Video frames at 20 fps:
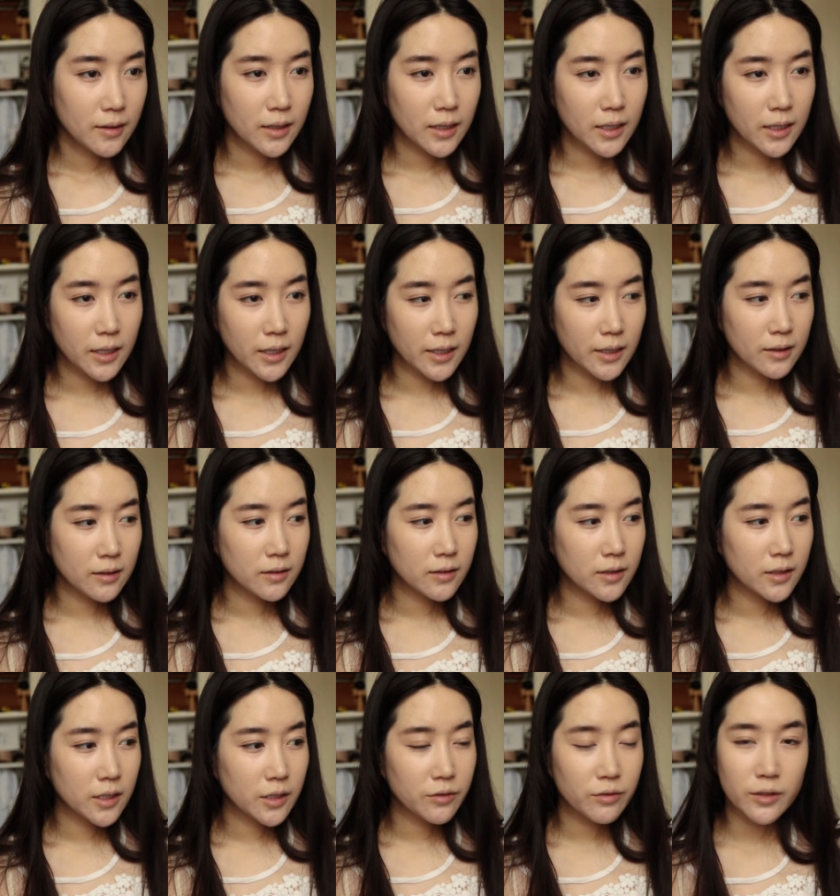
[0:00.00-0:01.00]
the
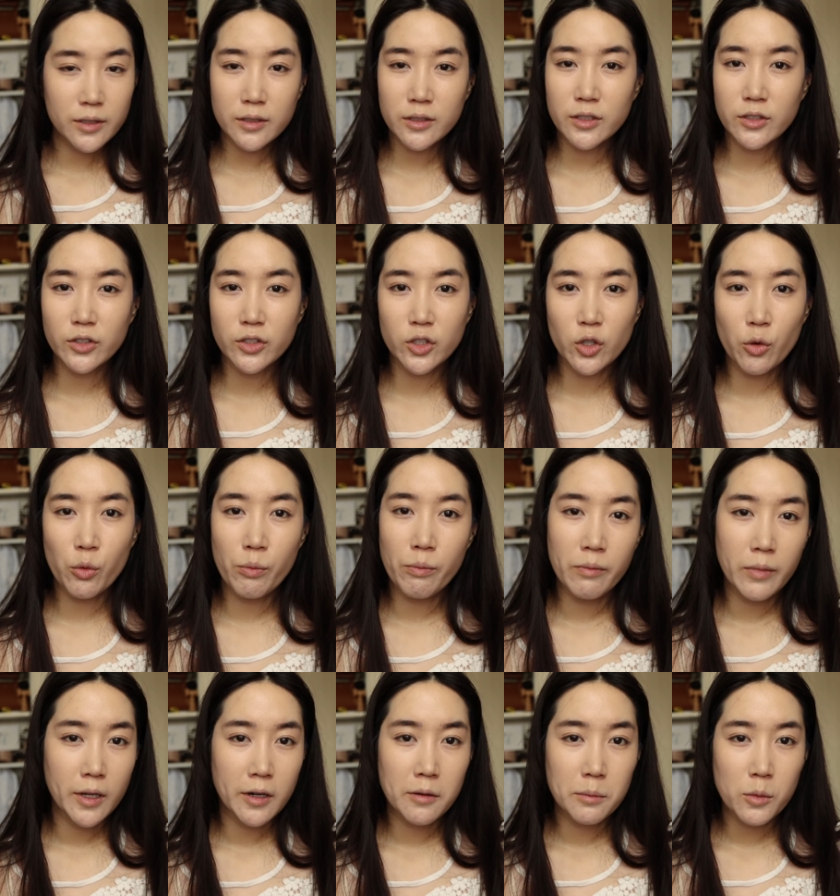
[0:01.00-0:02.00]
difference is so
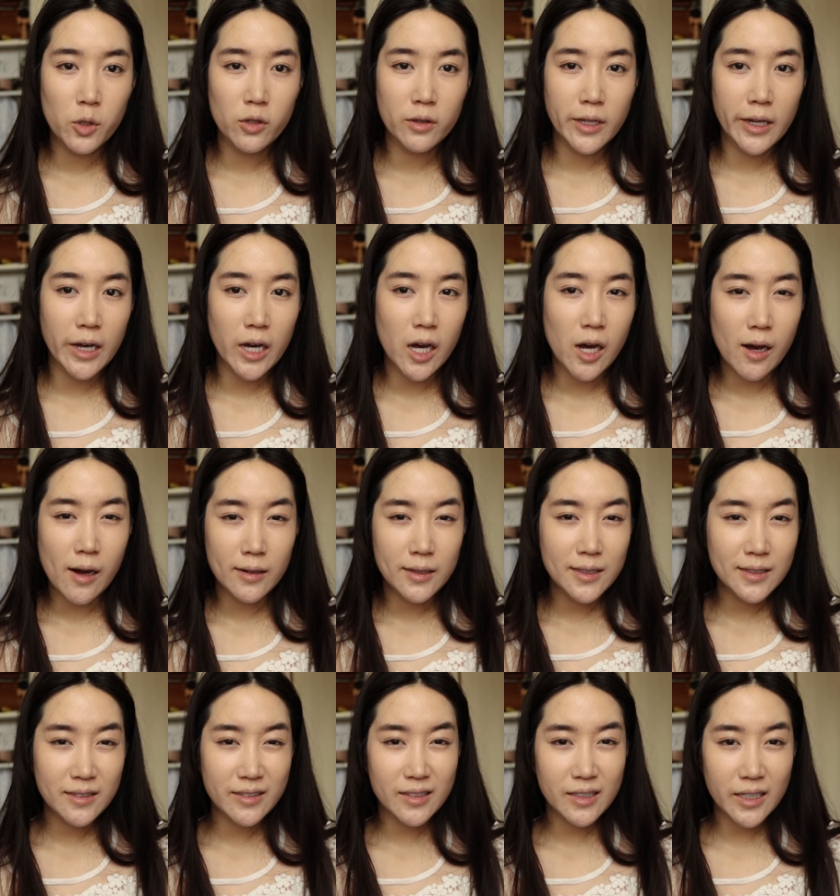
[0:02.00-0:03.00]
minimal that
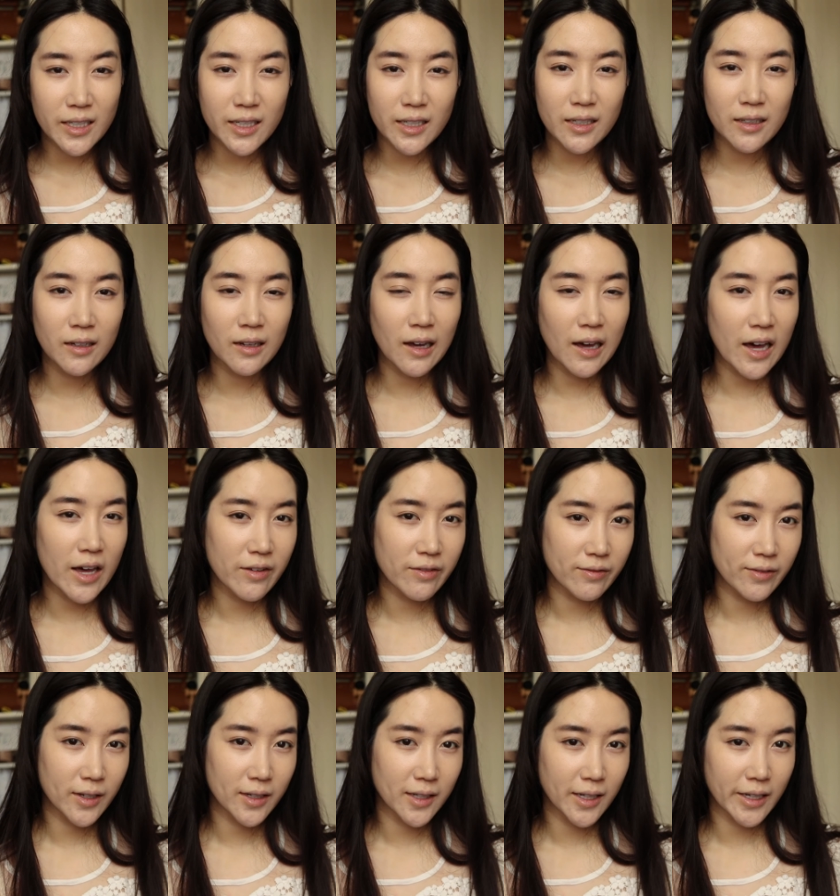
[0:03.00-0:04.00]
honestly I
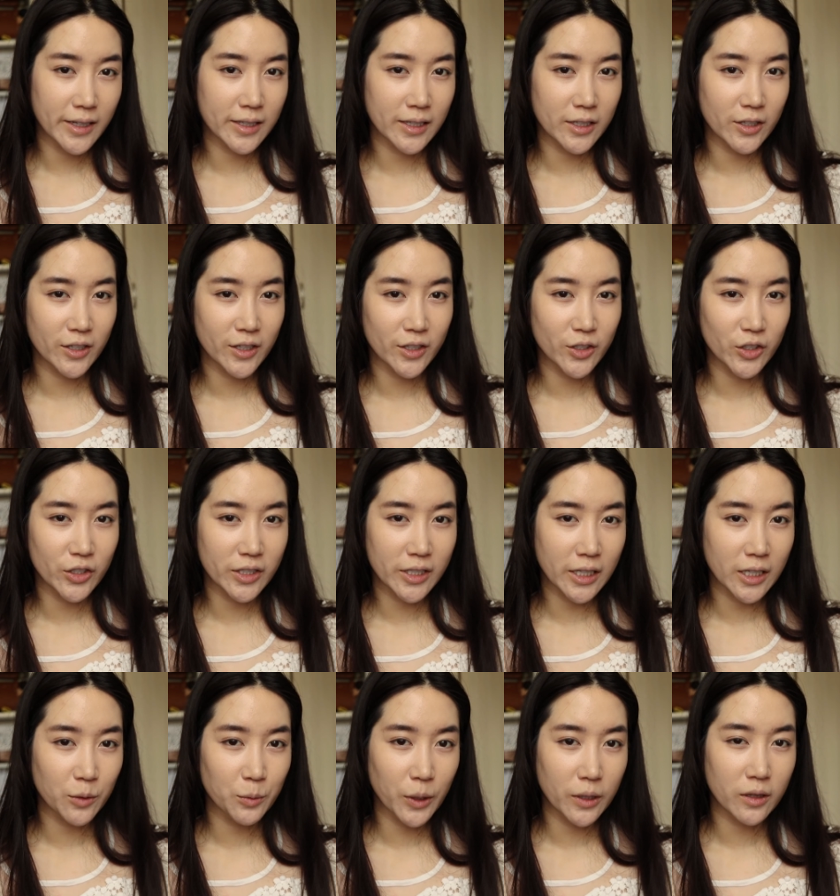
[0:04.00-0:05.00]
feel like you could just
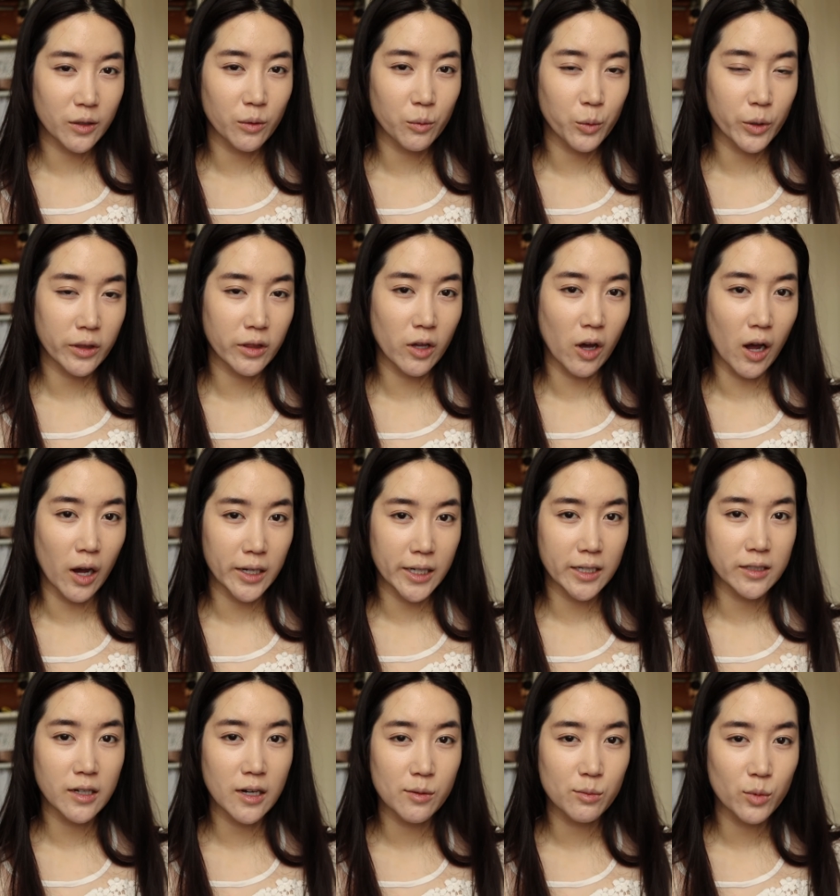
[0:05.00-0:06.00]
get away with, with the
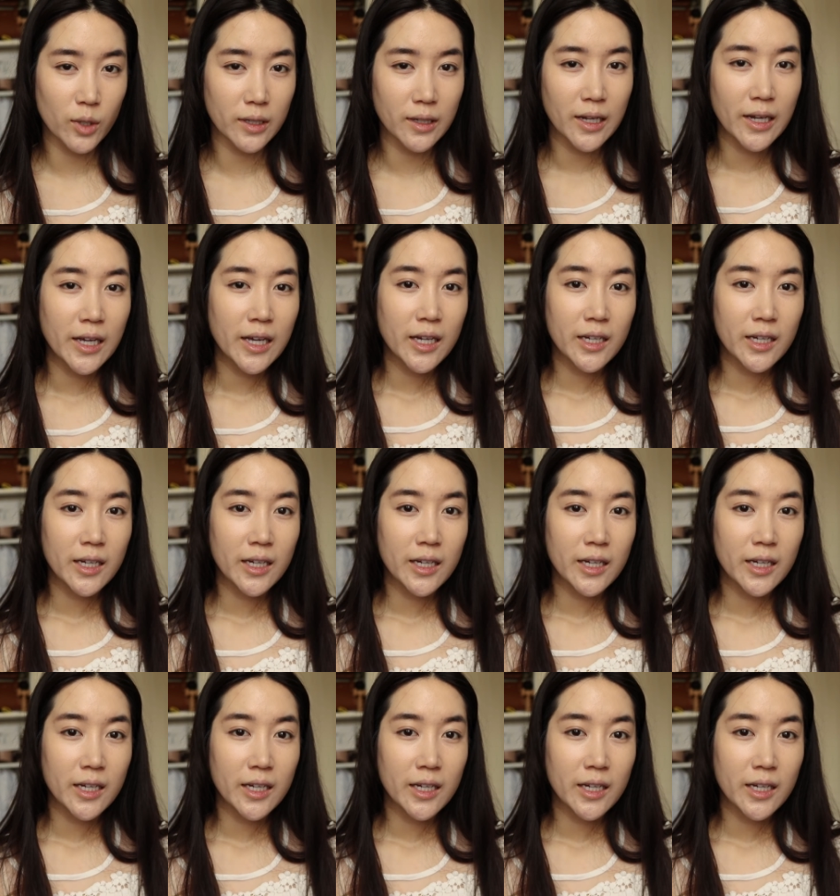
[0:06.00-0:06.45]
Aritaum one